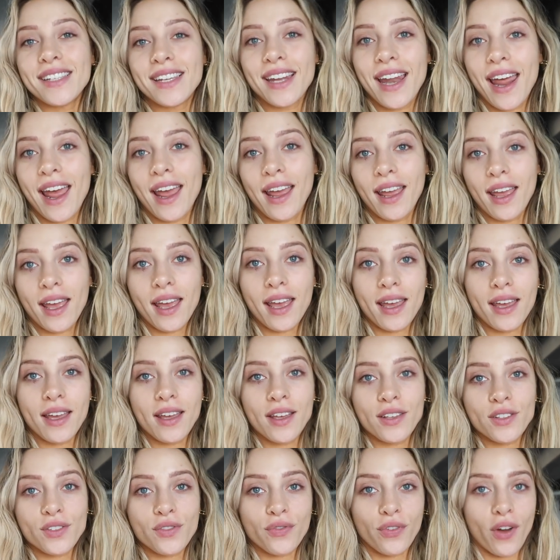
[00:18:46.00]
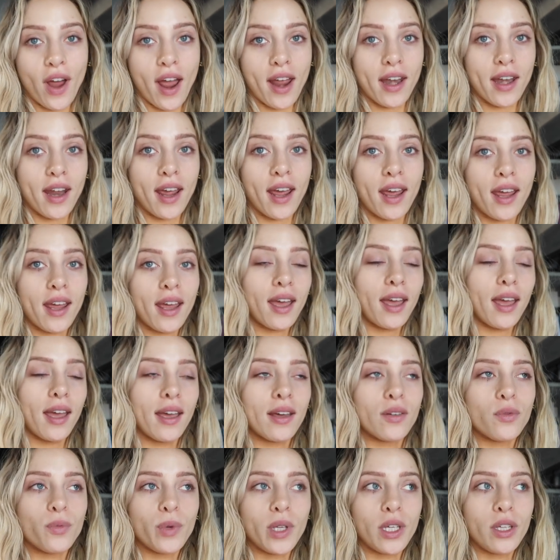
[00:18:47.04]
Today is Friday
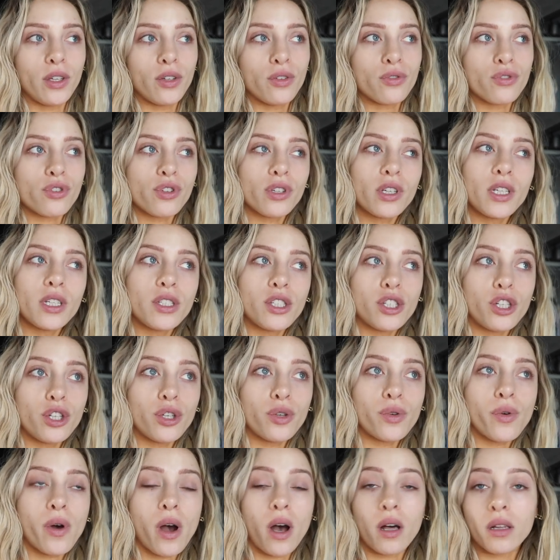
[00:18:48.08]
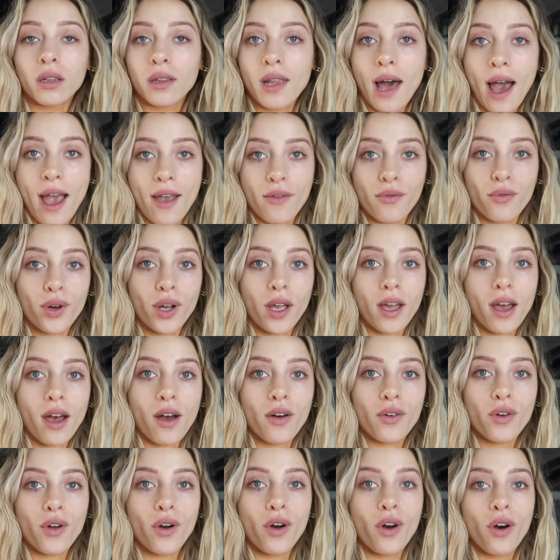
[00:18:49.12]
and we usually do a live
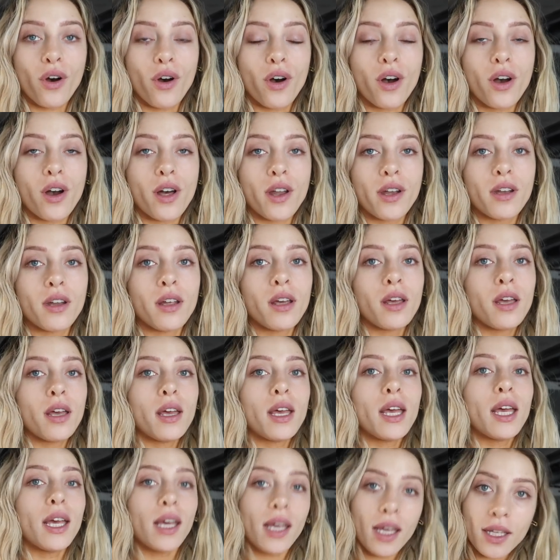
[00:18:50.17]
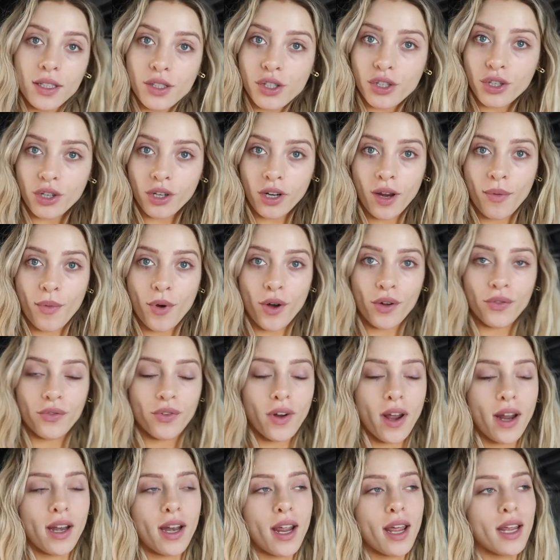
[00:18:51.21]
workout on Instagram on
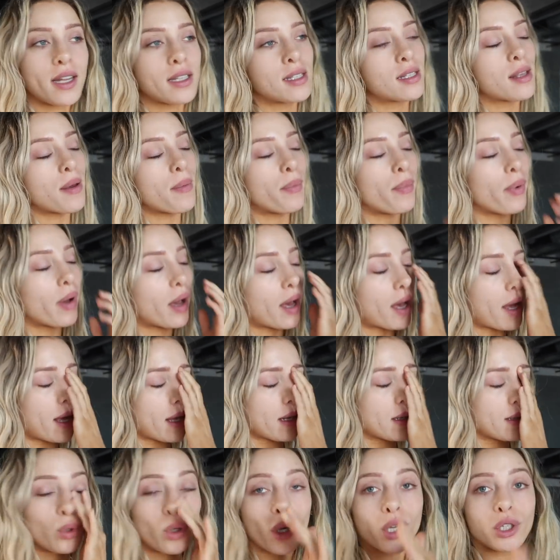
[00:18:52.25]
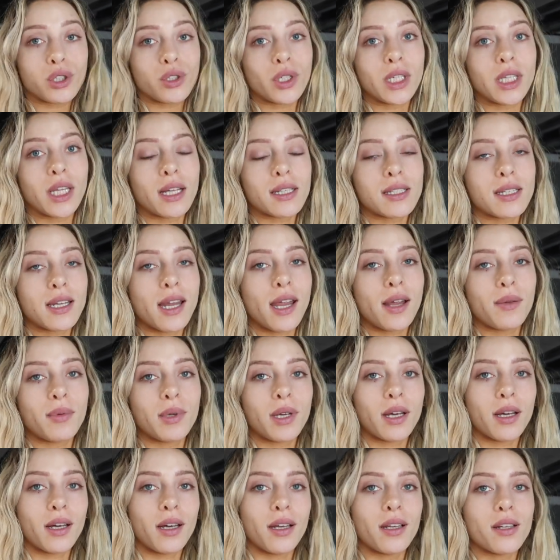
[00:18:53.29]
Fridays, but we're not doing that today
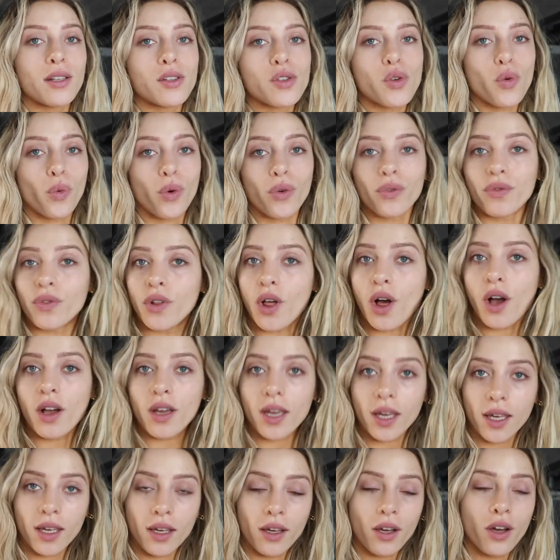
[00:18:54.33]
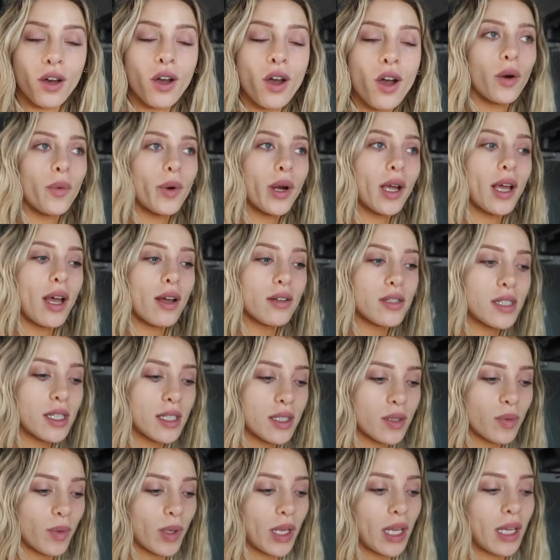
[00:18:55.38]
because we're vlogging our workouts
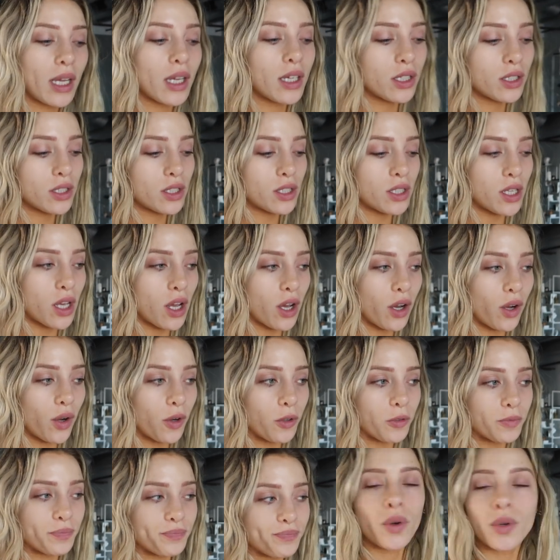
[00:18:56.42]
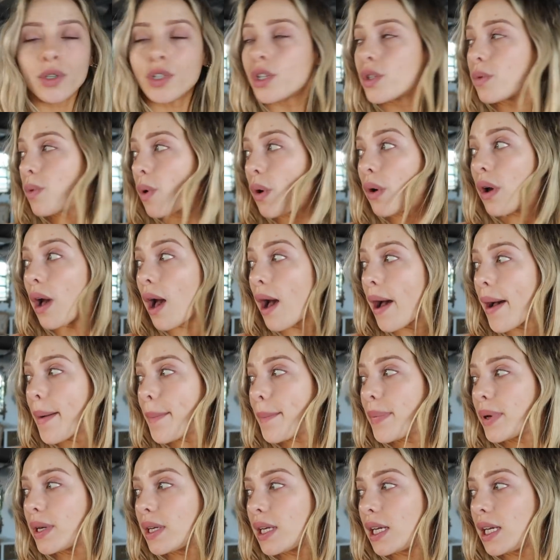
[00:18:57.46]
this week. So we just woke
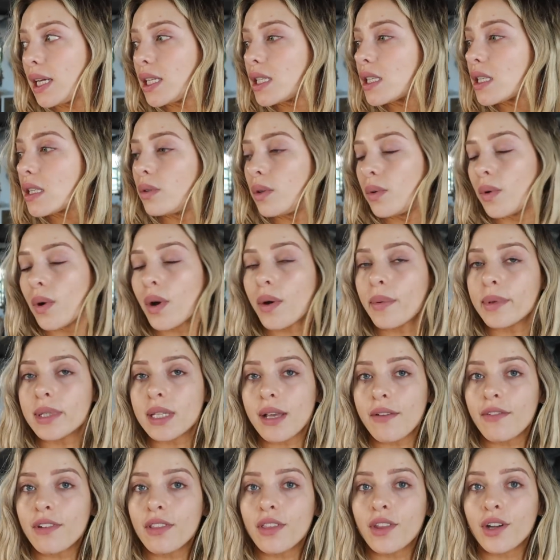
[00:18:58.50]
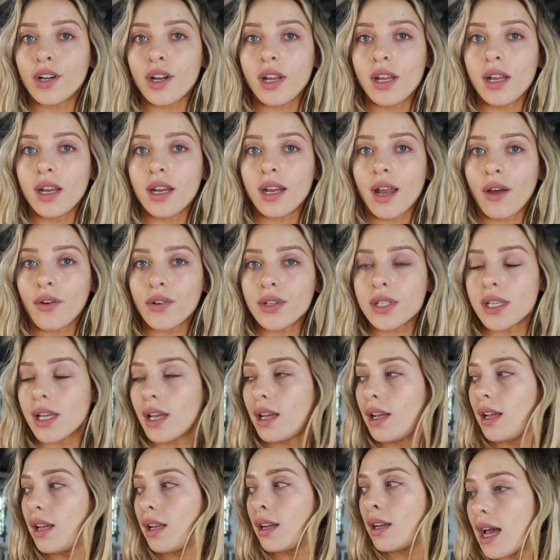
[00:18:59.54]
up. It's we woke up at 7:30 and now it's
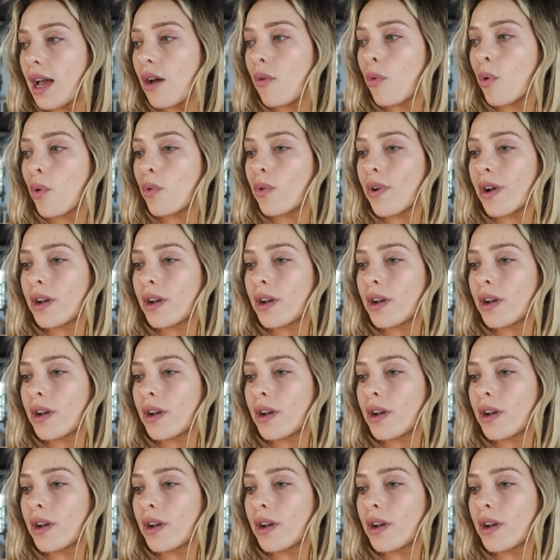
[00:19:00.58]
8 and we're